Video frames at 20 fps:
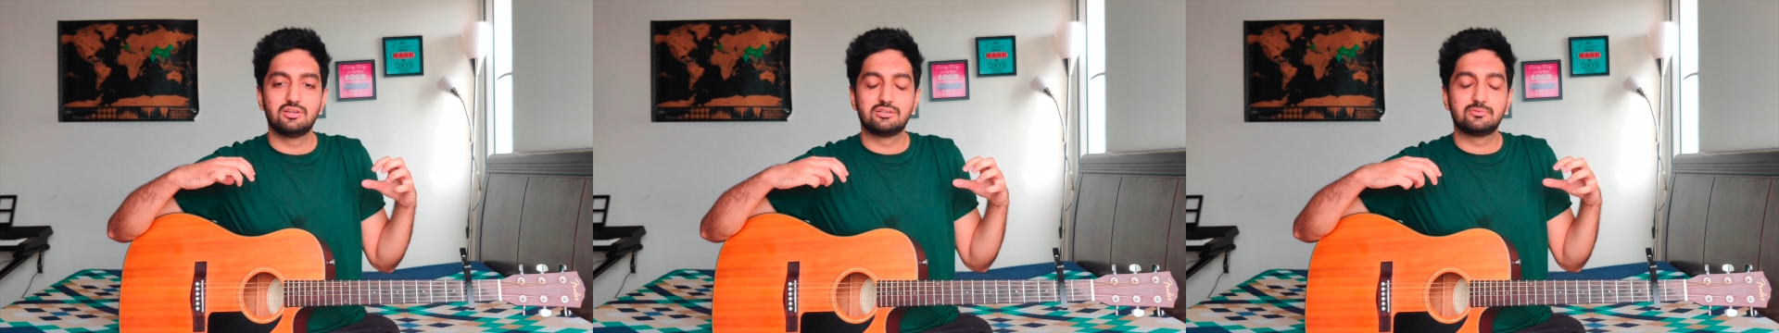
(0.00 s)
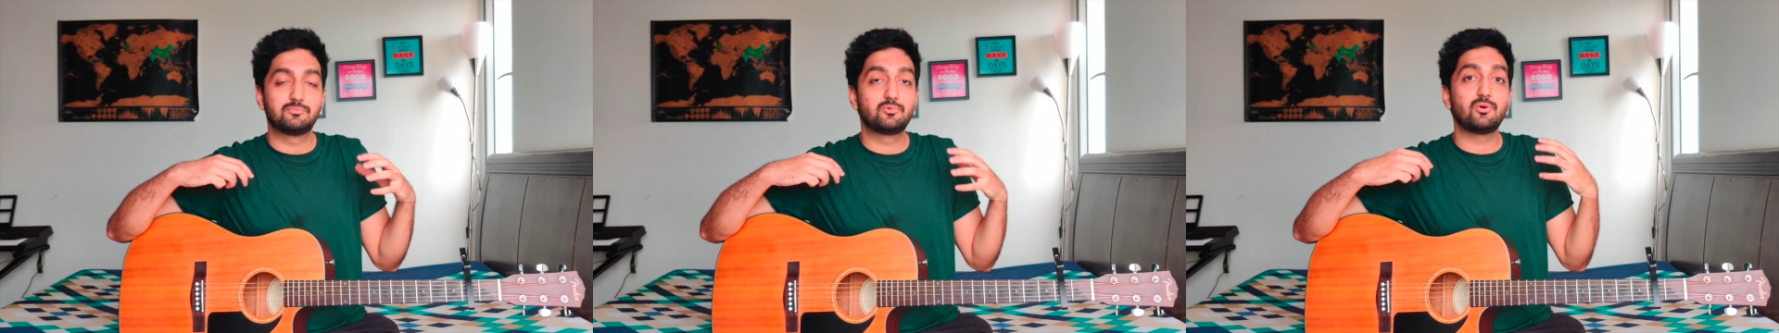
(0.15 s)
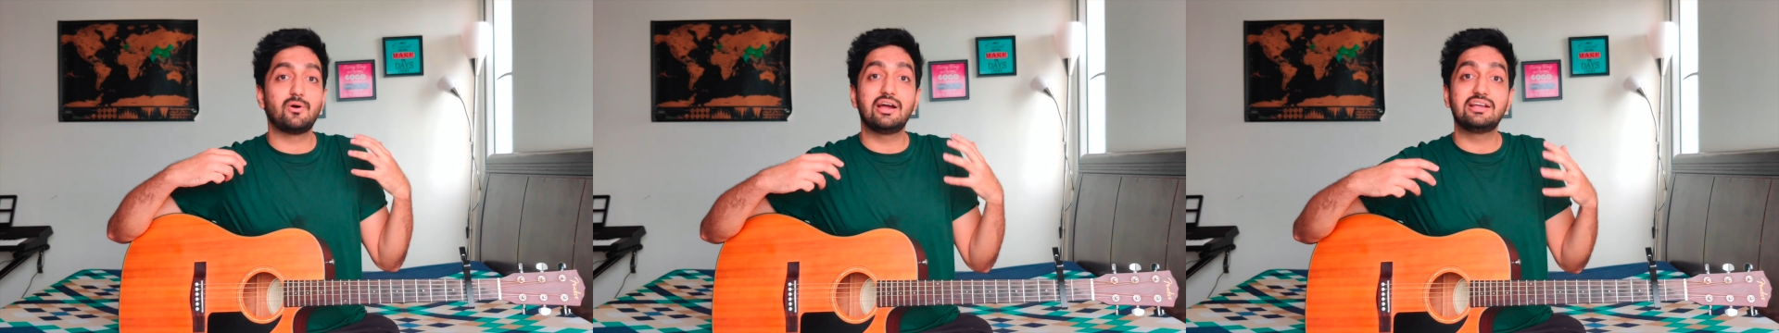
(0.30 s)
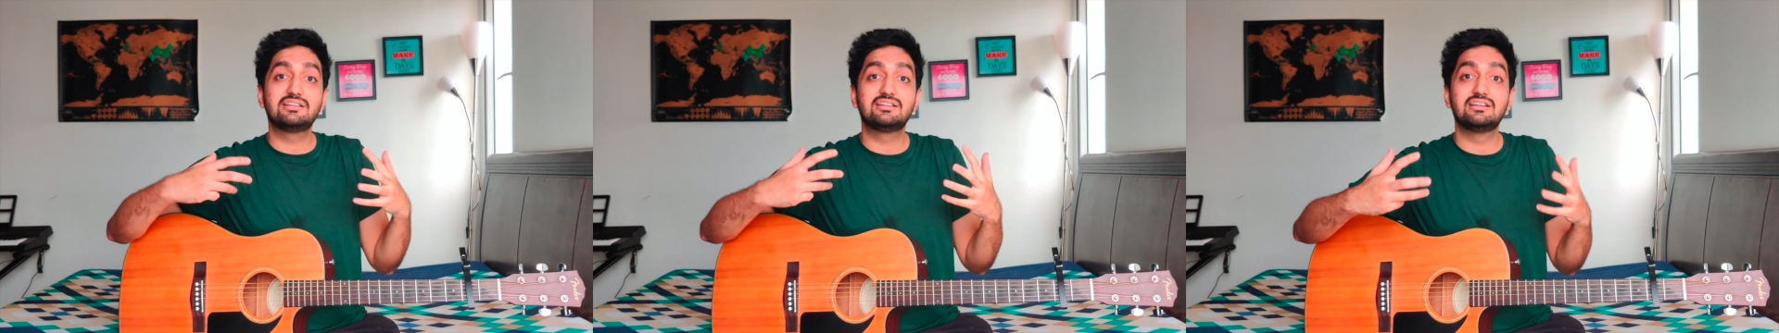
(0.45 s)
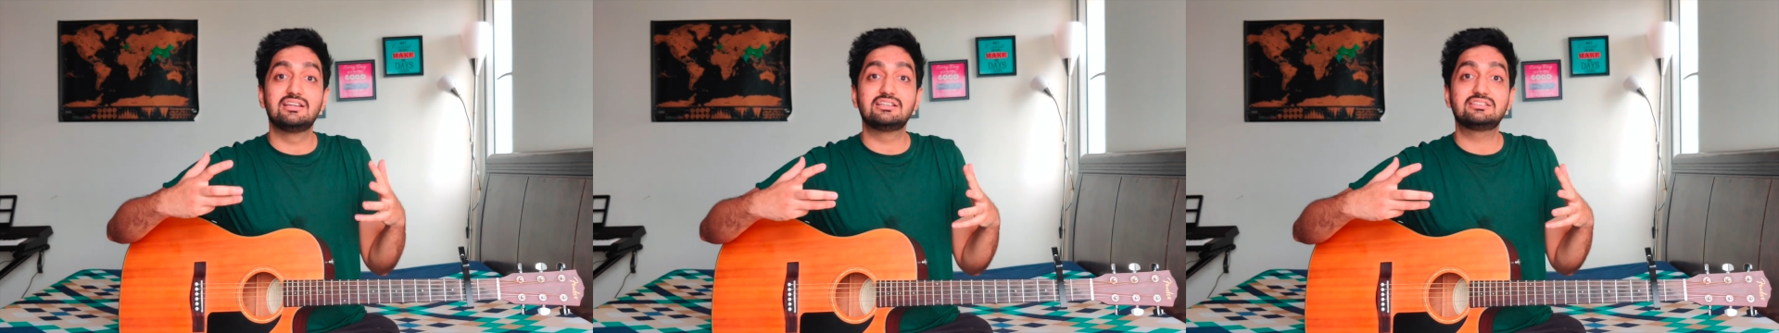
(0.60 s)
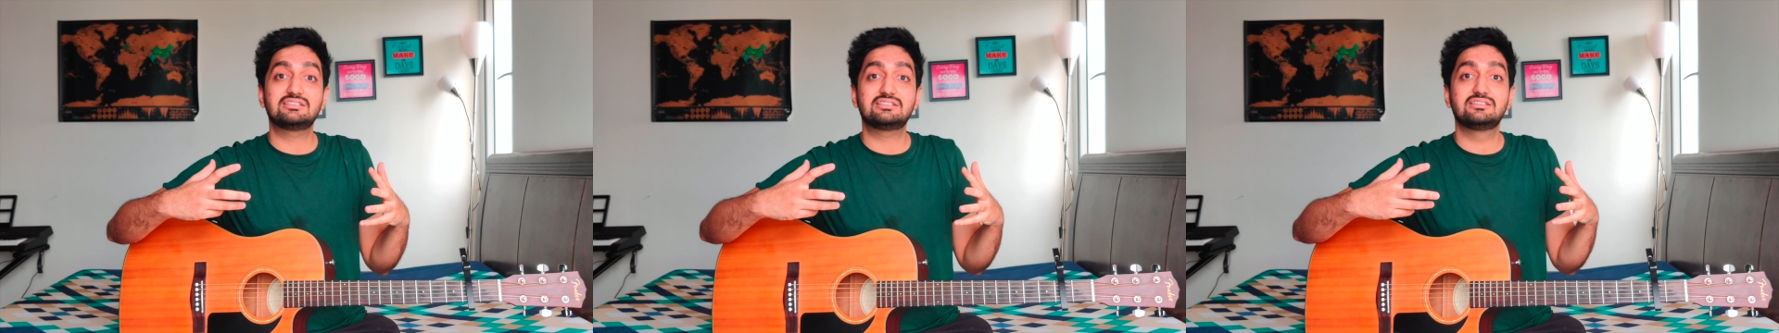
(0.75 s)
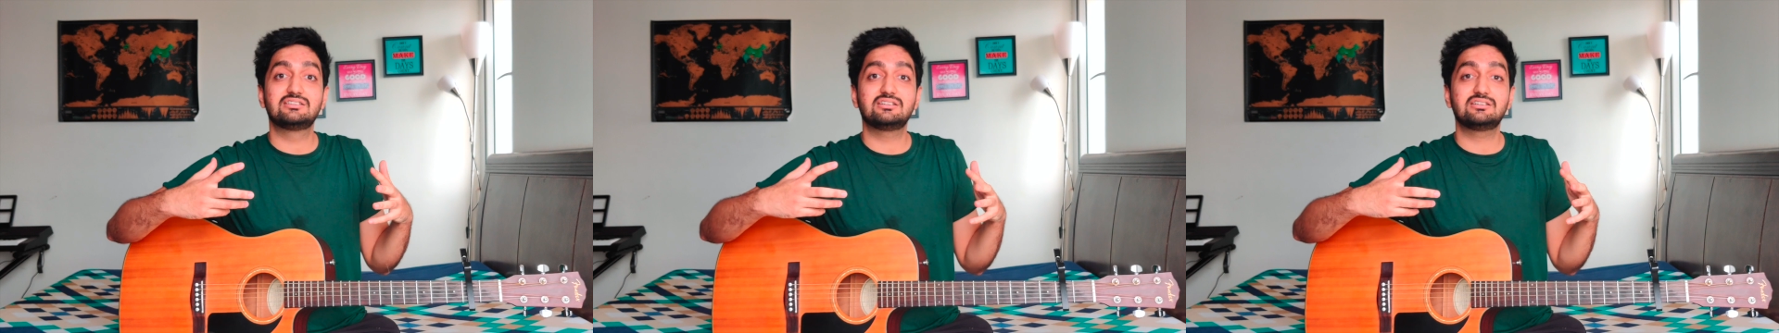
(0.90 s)
provide the
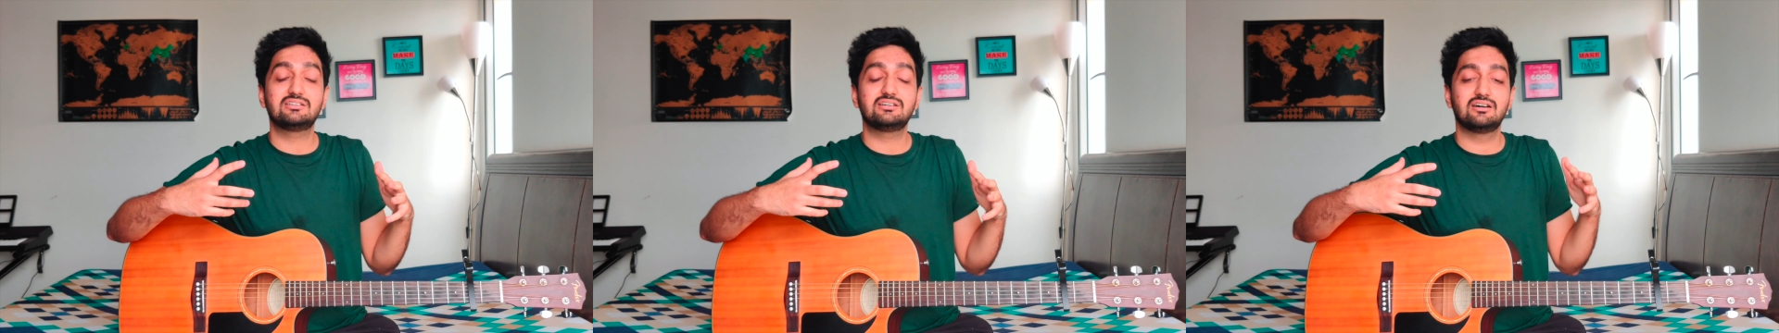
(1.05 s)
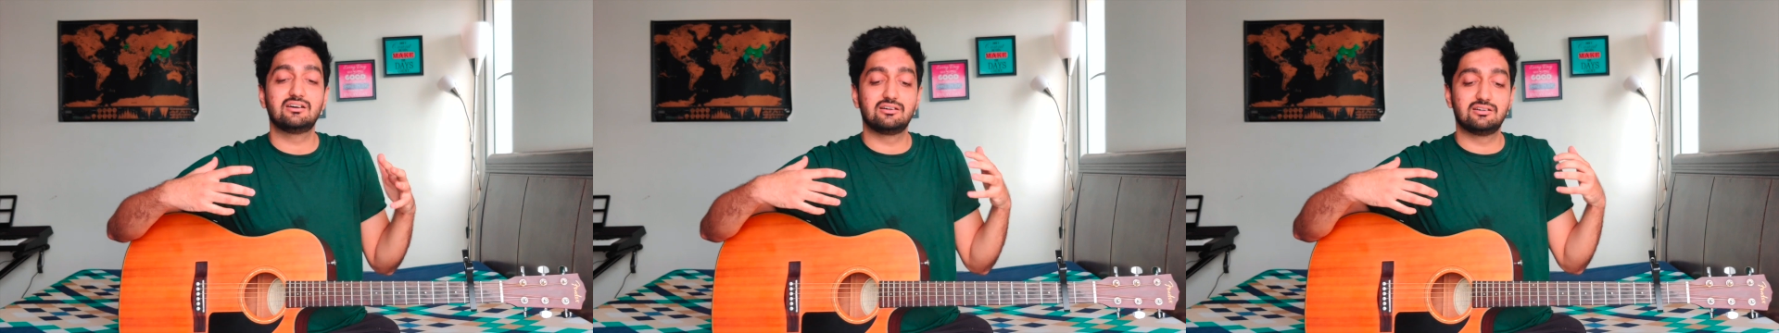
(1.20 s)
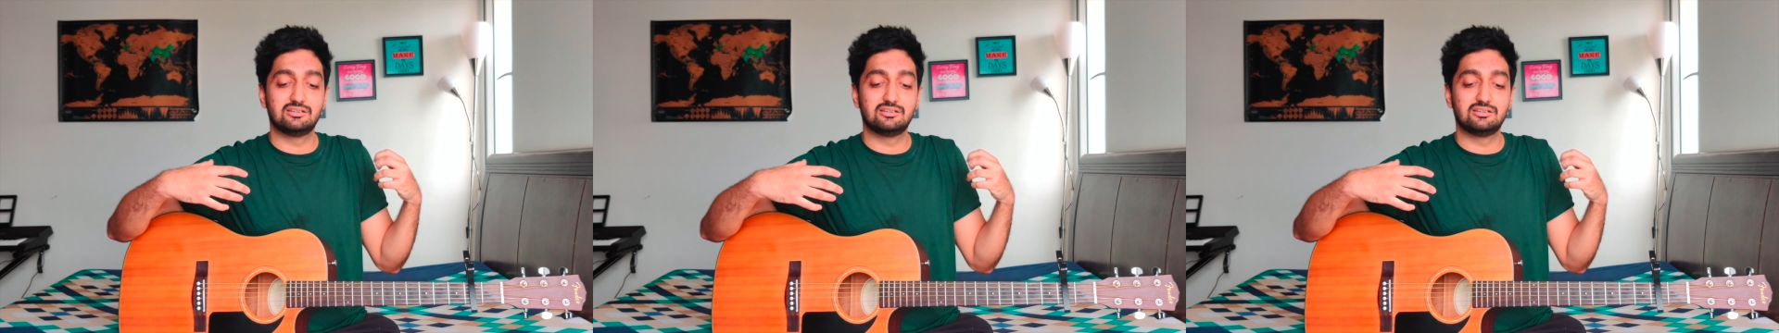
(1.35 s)
listener